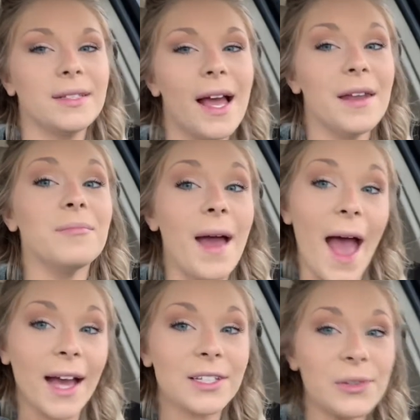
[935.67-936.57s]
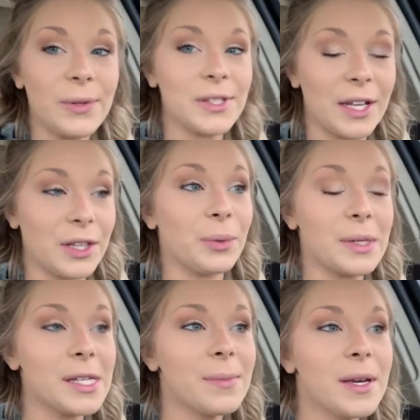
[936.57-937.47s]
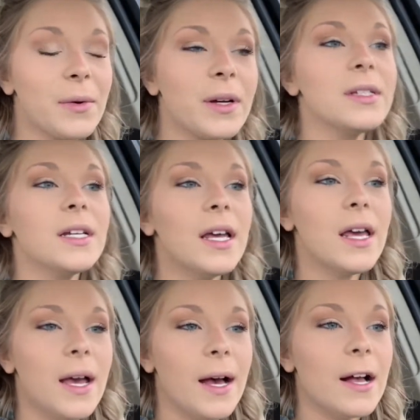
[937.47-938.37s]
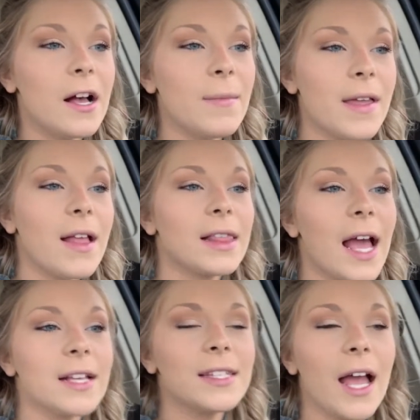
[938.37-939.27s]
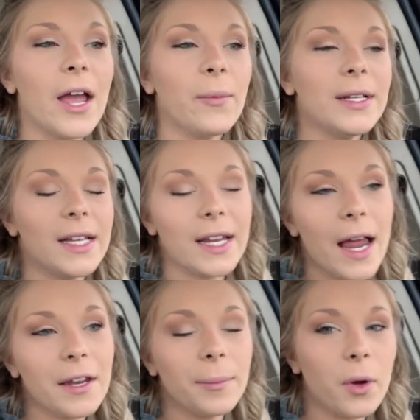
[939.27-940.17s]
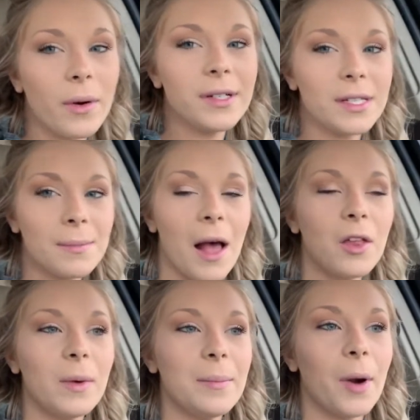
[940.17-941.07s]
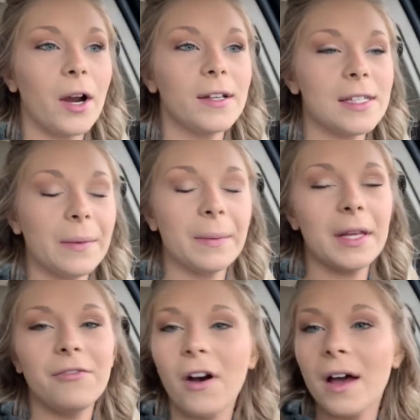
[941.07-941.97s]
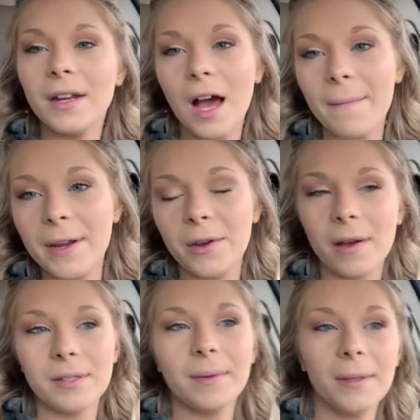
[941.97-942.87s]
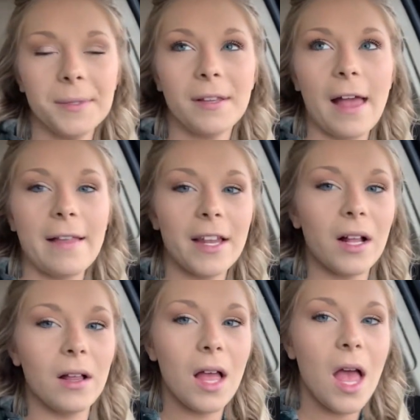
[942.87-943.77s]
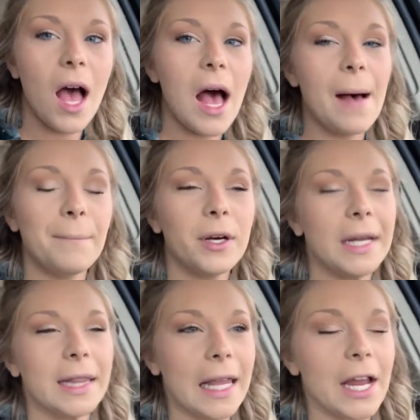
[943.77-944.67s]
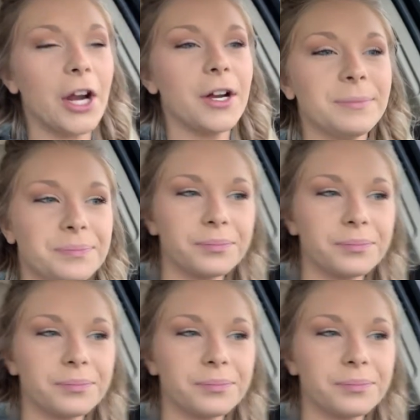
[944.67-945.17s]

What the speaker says: 10 Max, so it's like the really big one. And then last night we did end up going to some Halloween parties. They were really fun. I do have some clips of that I'll put in later.